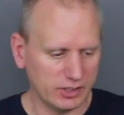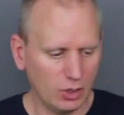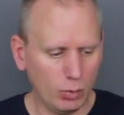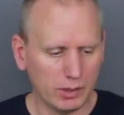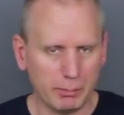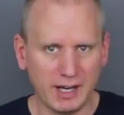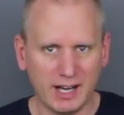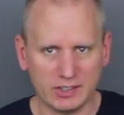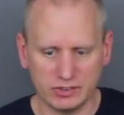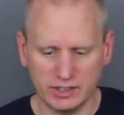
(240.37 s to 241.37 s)
I don't want
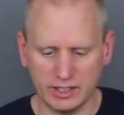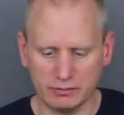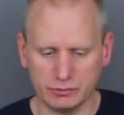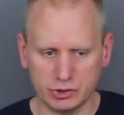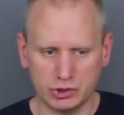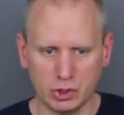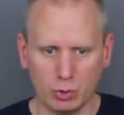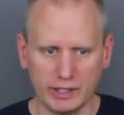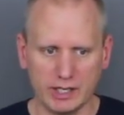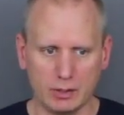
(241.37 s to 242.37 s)
epoxy kind of
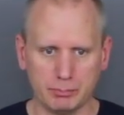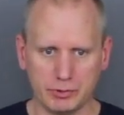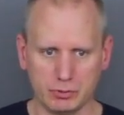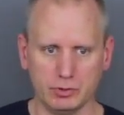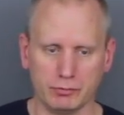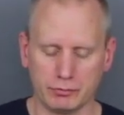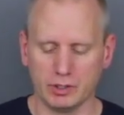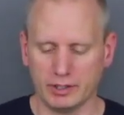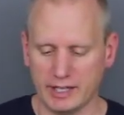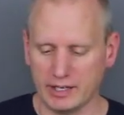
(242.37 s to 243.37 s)
showing up through the
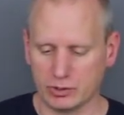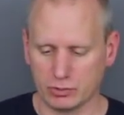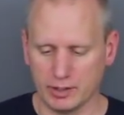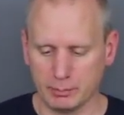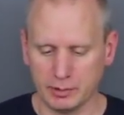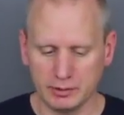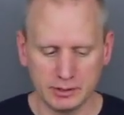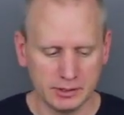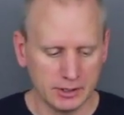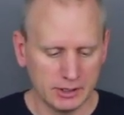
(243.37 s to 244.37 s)
front of that grip.
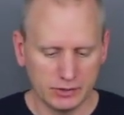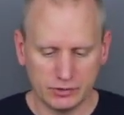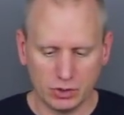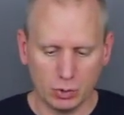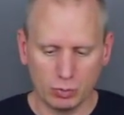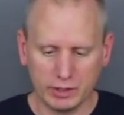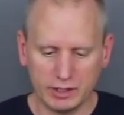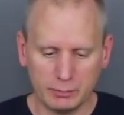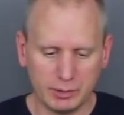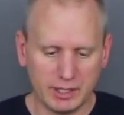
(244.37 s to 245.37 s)
So we're
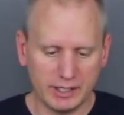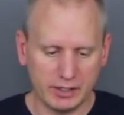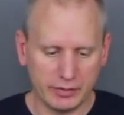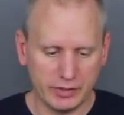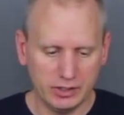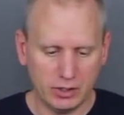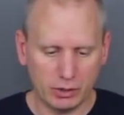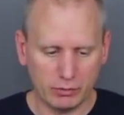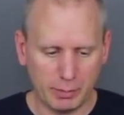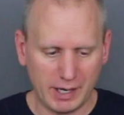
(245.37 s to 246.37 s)
going to apply a thin
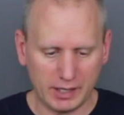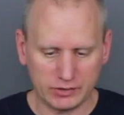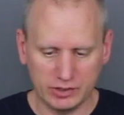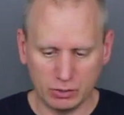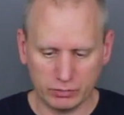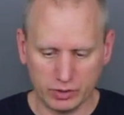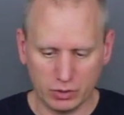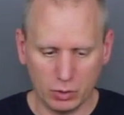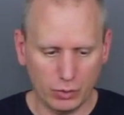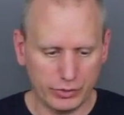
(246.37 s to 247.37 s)
coat of epoxy over
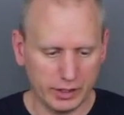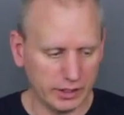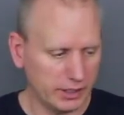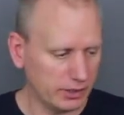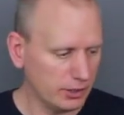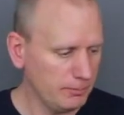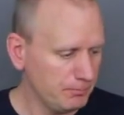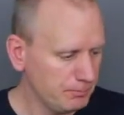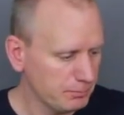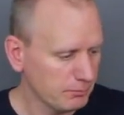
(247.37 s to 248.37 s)
the whole thing here.
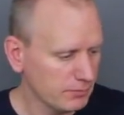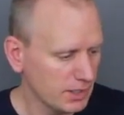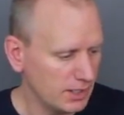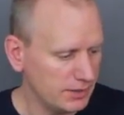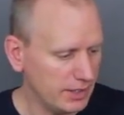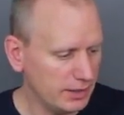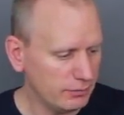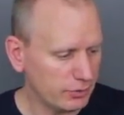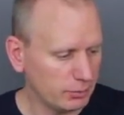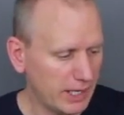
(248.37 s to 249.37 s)
And
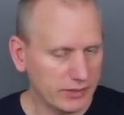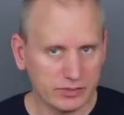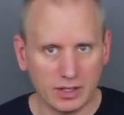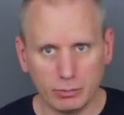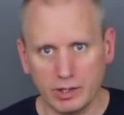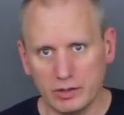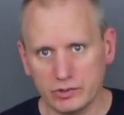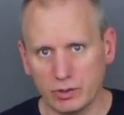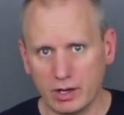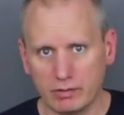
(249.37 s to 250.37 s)
then from last time we
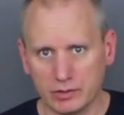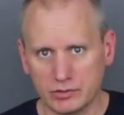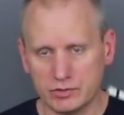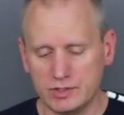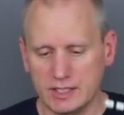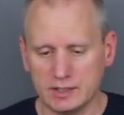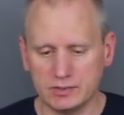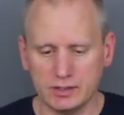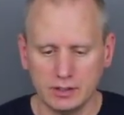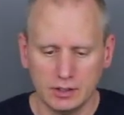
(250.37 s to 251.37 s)
also have our
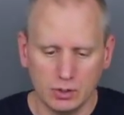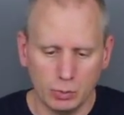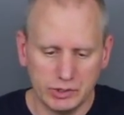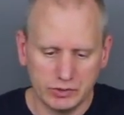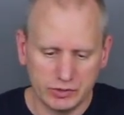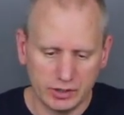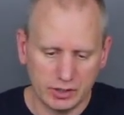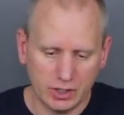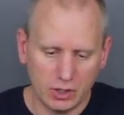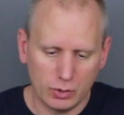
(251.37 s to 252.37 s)
stint, which is going
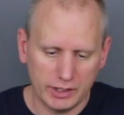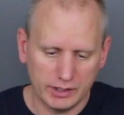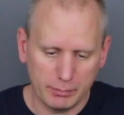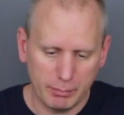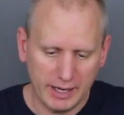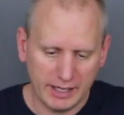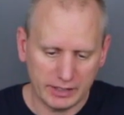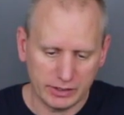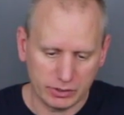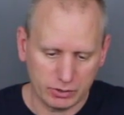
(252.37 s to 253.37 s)
to go in the
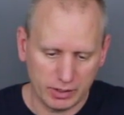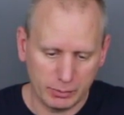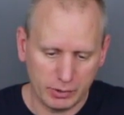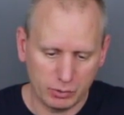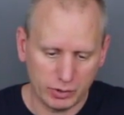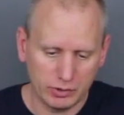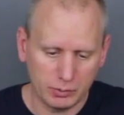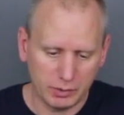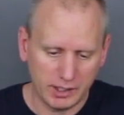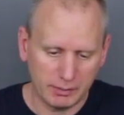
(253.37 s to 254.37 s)
back of the grip. We're
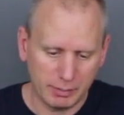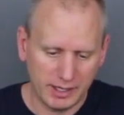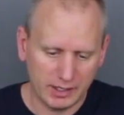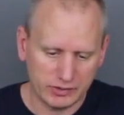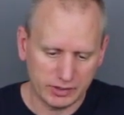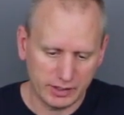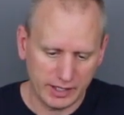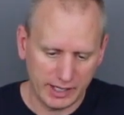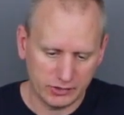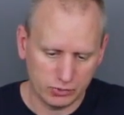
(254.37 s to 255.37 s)
going to apply epoxy to
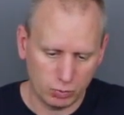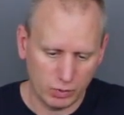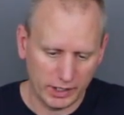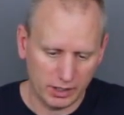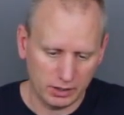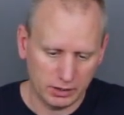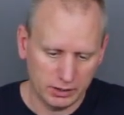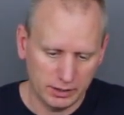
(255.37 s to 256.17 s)
that as well.